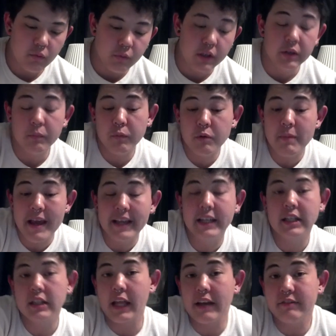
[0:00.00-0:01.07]
when
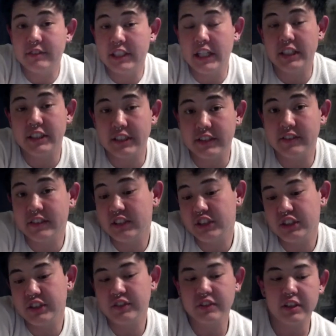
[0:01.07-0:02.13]
making a life-changing
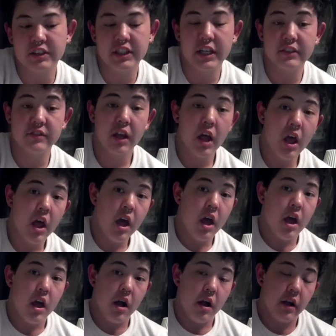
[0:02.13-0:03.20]
decision, such as
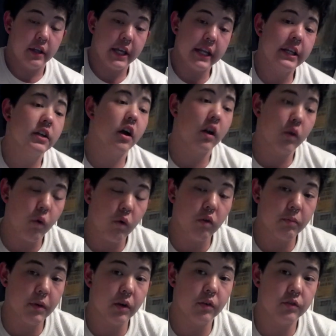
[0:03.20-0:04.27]
getting on
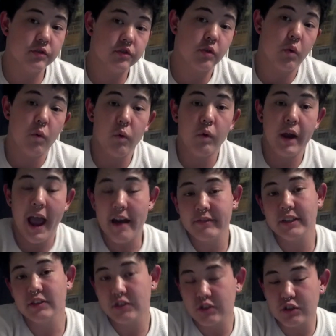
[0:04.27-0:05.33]
hormones or
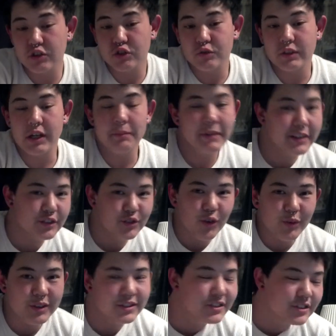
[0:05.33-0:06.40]
having surgery, I mean, there's
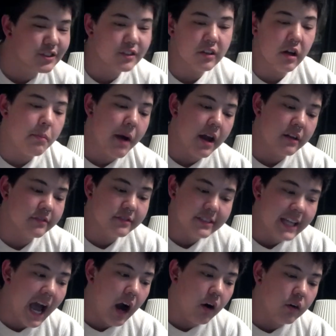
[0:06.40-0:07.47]
always a certain amount
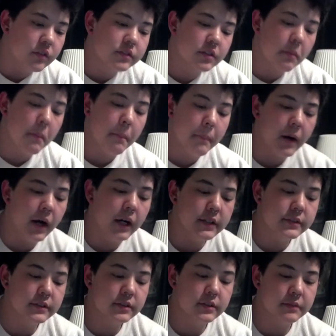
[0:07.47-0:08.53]
of doubt, but
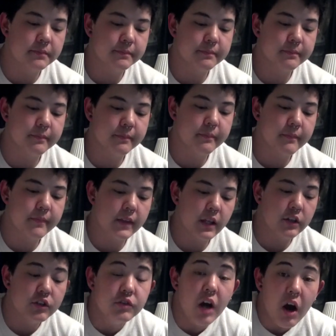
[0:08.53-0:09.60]

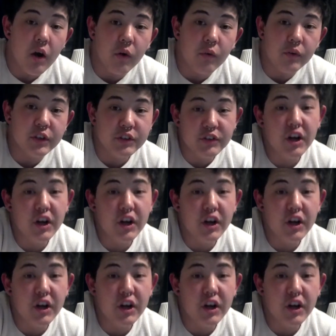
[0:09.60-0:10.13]
you know,